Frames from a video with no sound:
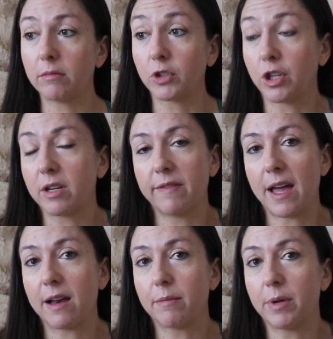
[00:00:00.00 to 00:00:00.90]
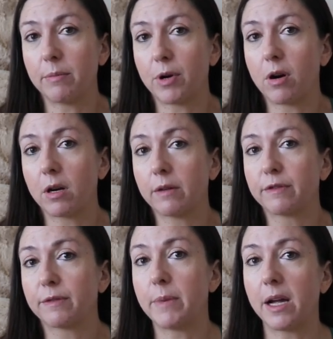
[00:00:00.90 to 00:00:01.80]
could have that been part
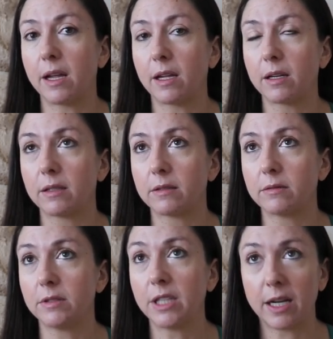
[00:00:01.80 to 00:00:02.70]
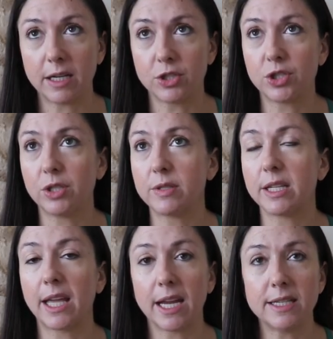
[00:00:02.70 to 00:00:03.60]
of my gut issues
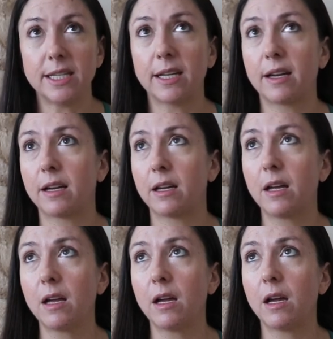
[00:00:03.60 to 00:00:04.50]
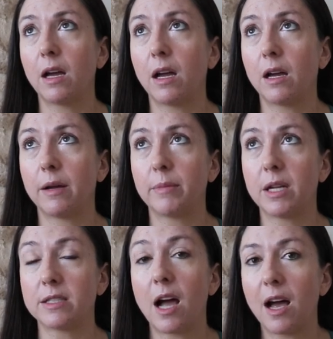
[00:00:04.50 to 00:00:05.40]
and candida um,
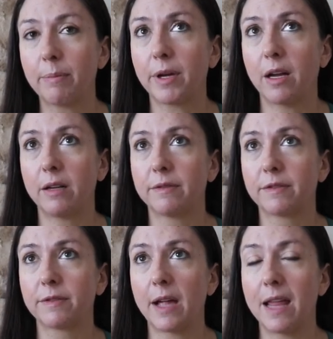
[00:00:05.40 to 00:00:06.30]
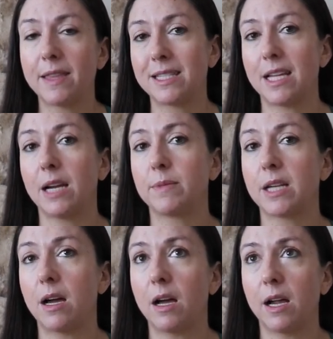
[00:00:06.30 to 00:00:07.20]
on top of at the same
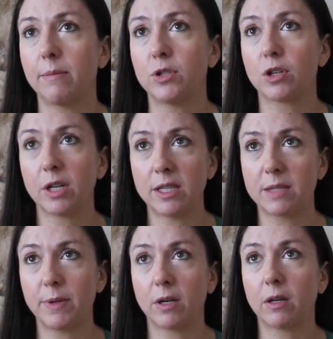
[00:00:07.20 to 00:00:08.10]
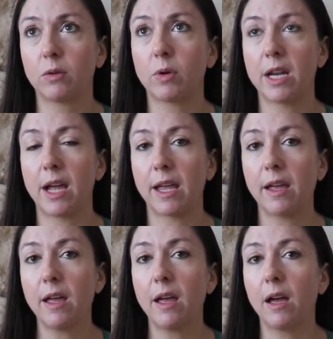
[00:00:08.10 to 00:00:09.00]
time during this period and I
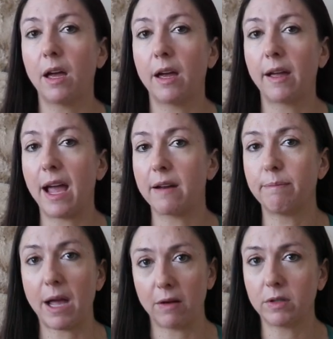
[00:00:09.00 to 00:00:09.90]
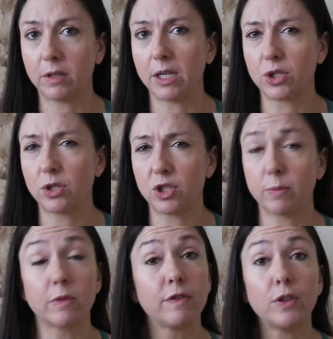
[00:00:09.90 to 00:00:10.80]
uh, had a bad
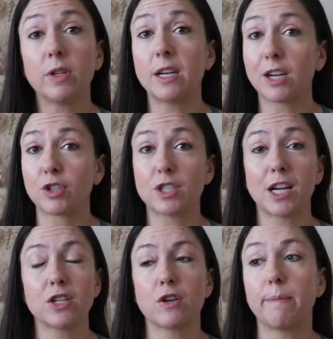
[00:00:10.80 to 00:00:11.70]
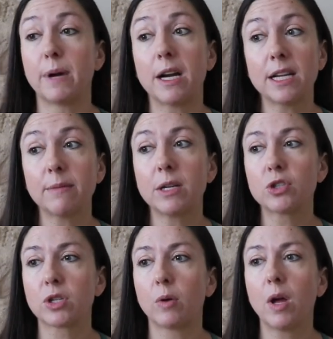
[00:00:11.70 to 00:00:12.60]
relationship with food and exercise and our body
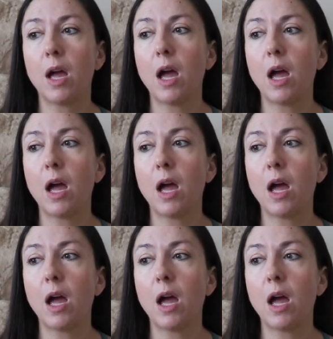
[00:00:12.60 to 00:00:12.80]
image. So